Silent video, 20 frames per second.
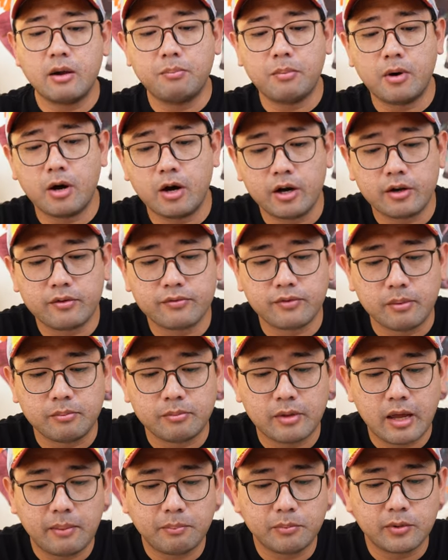apart from
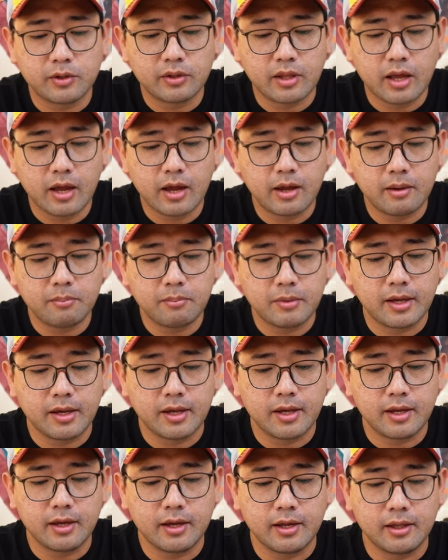time to time
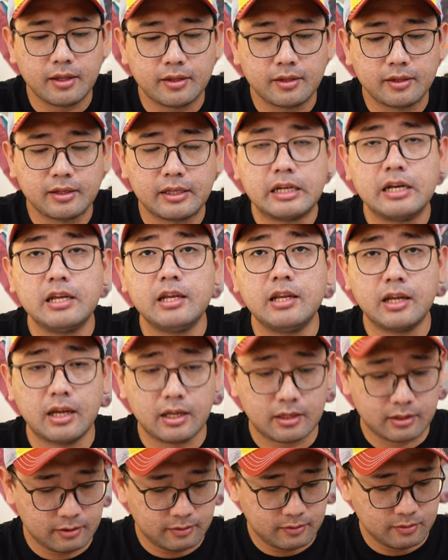and clean
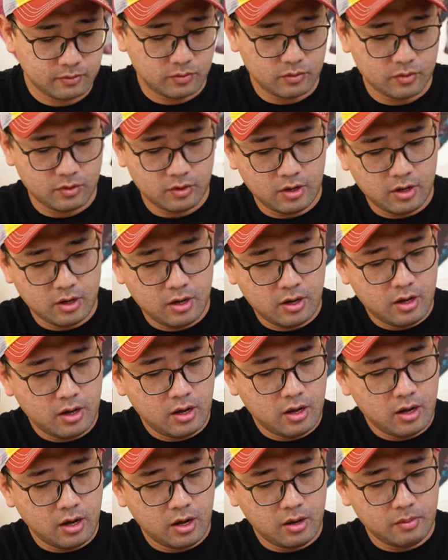it.
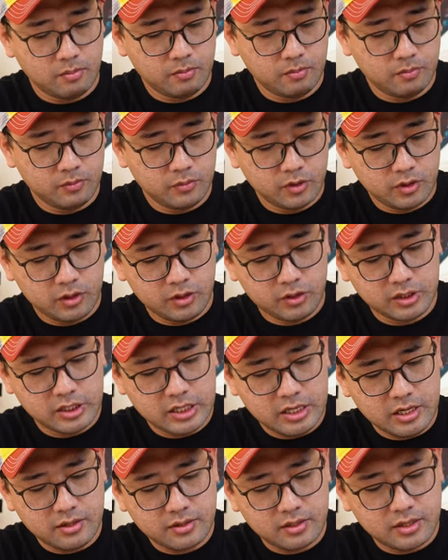Um, you
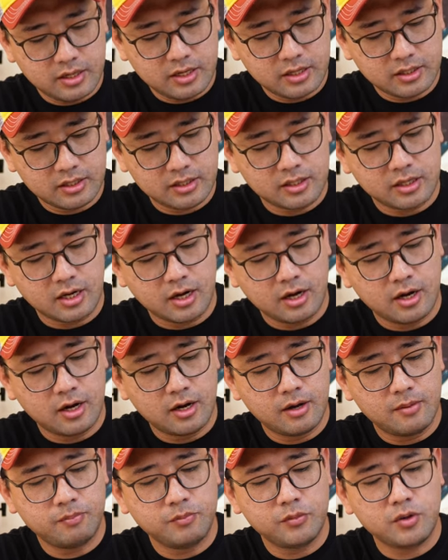see this,
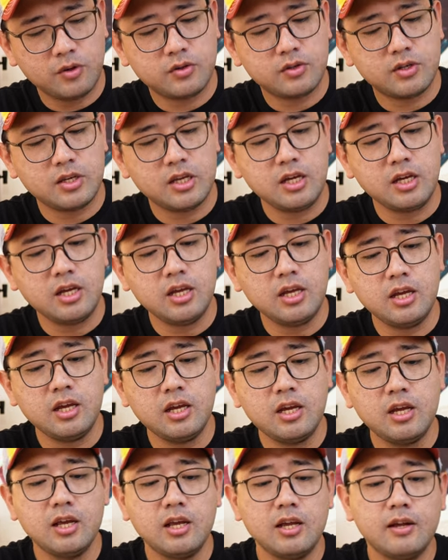um, you
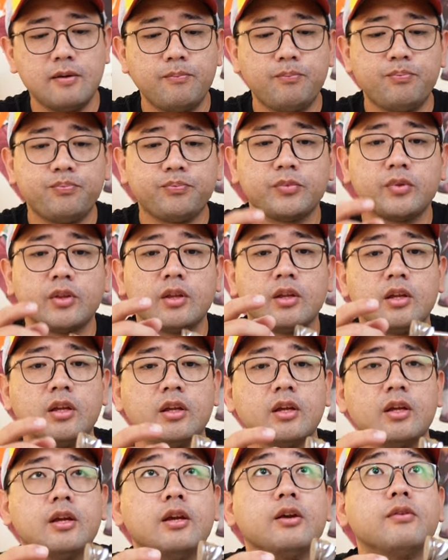see,
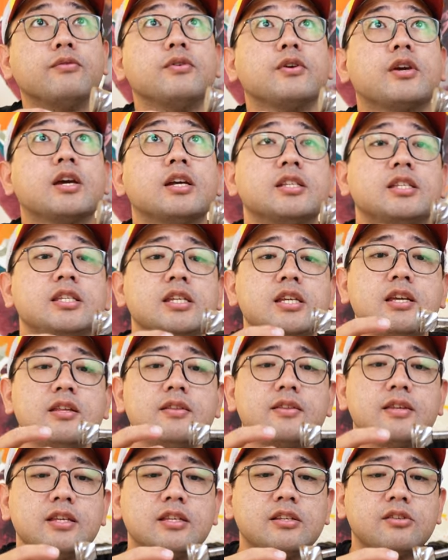if you can see
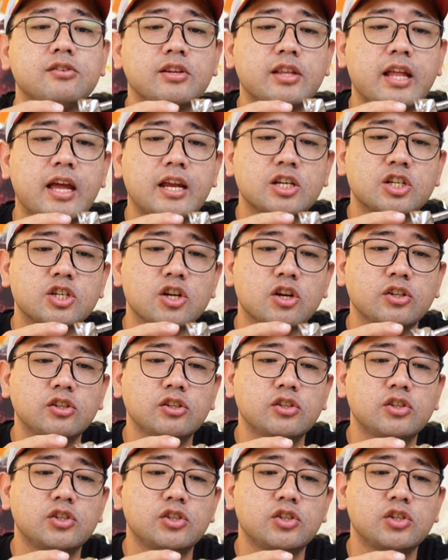these
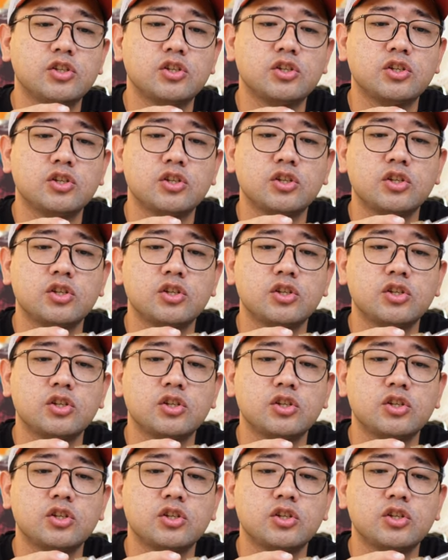retentions.